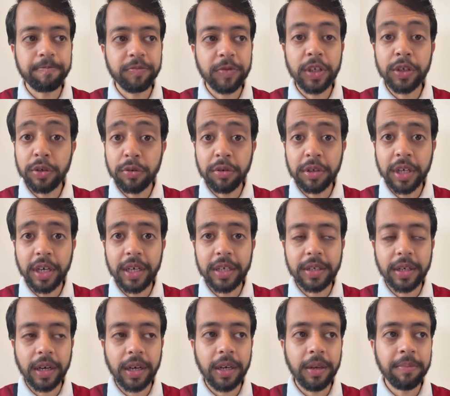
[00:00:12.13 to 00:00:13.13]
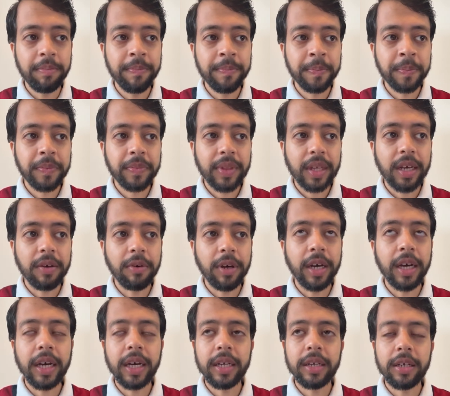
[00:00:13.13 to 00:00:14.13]
UK time
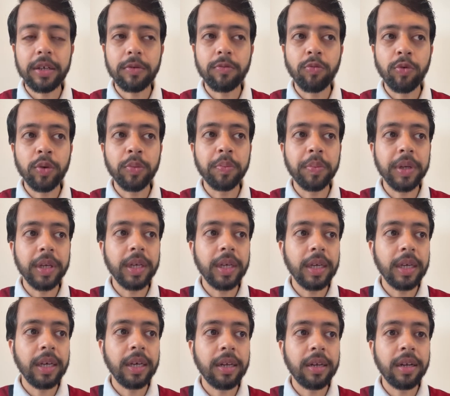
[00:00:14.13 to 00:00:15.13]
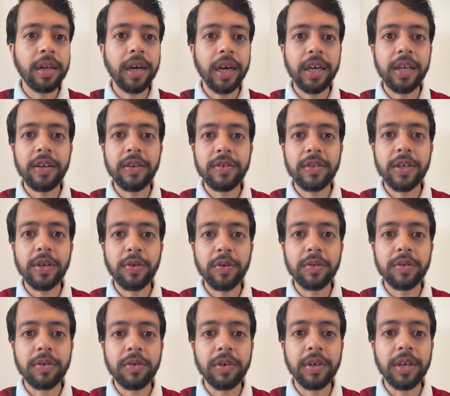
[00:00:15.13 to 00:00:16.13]
and it would be
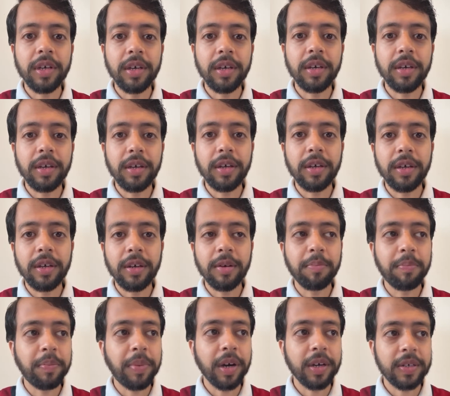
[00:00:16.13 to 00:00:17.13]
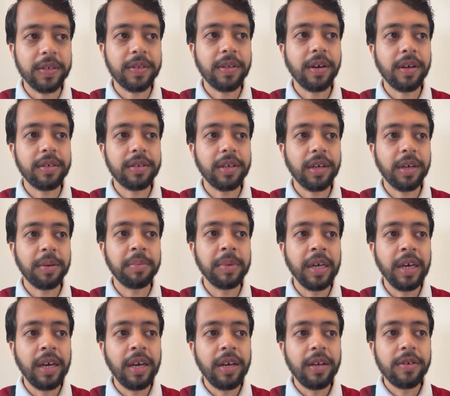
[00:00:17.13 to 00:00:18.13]
9:03 Pakistan time.
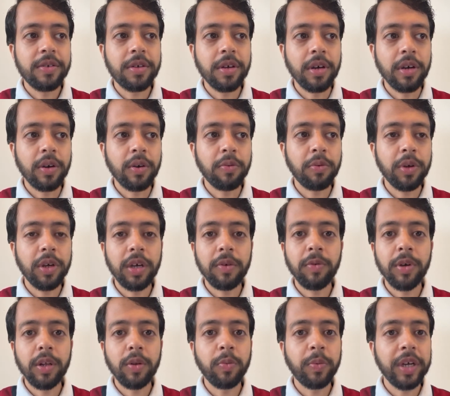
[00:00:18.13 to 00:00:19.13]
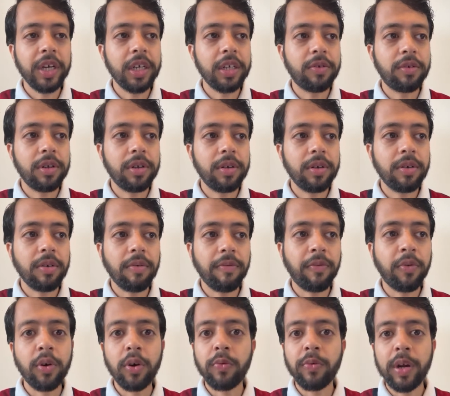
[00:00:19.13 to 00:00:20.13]
So we will wait
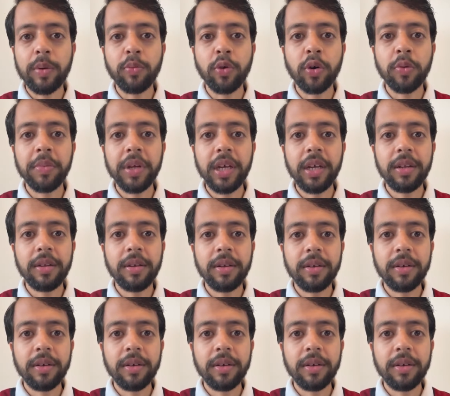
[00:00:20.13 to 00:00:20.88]
for 1 more minute